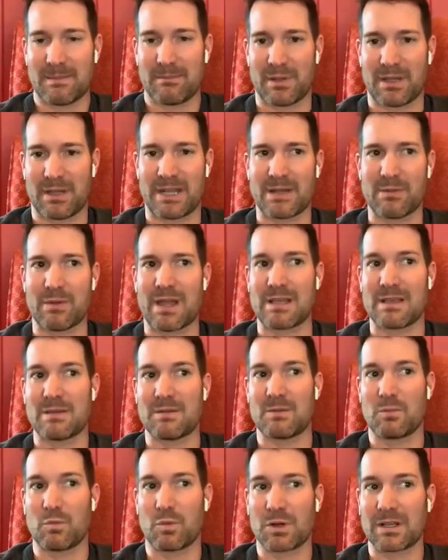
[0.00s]
But anyway,
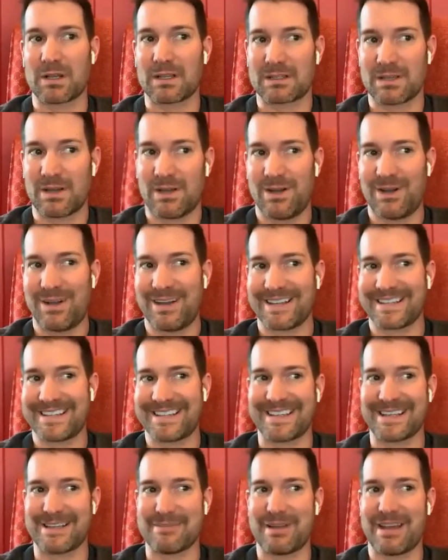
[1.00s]
we're
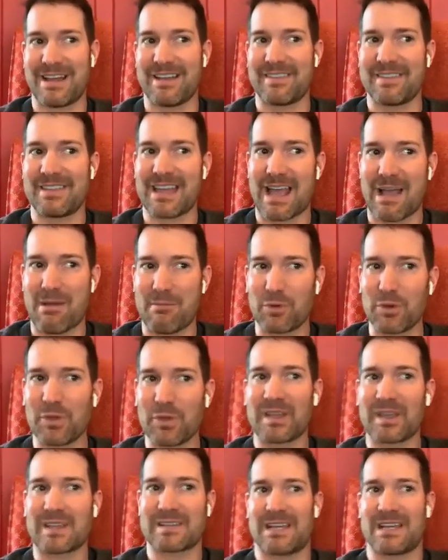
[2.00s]
talking about. I'm
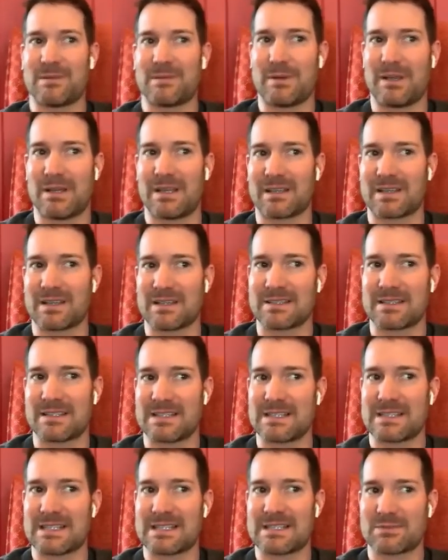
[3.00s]
really excited about it because
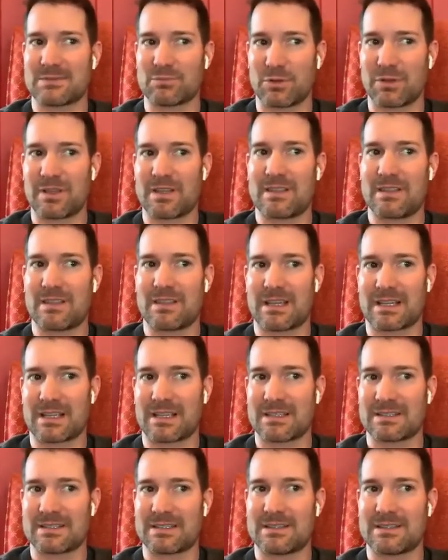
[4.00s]
it's really, like
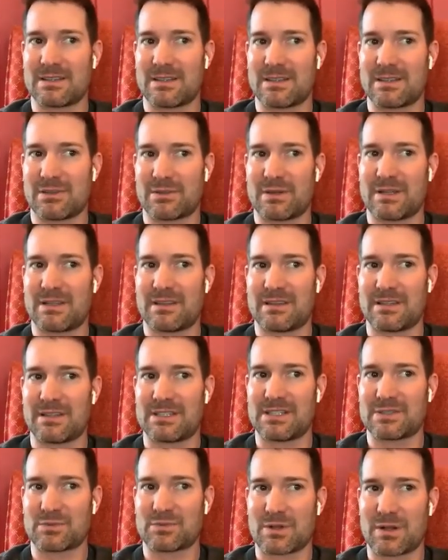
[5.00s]
I said, the
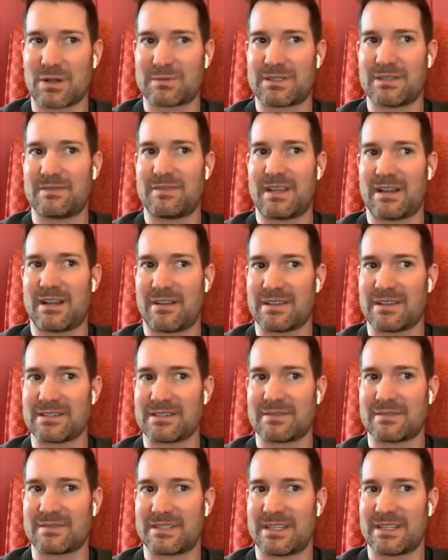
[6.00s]
disruptive areas
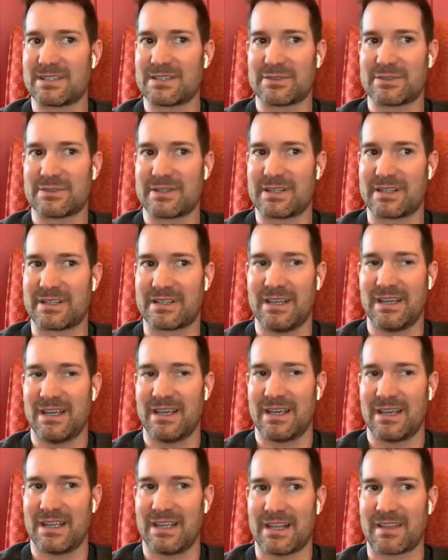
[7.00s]
of dentistry, and
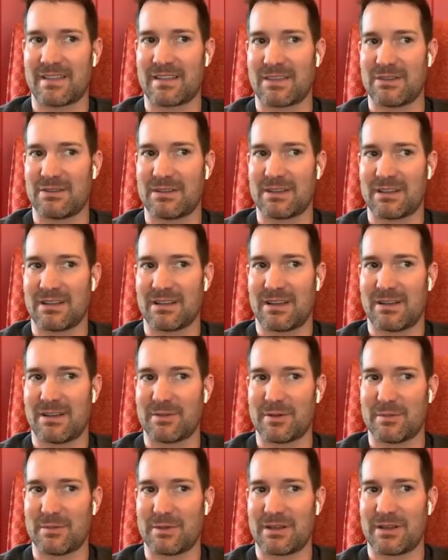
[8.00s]
I think you get a lot
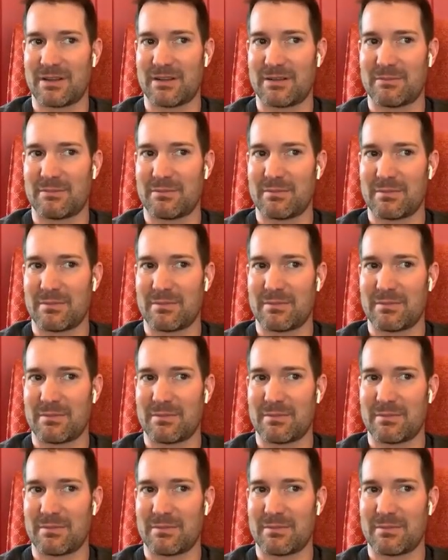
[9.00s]
from it, Aaron.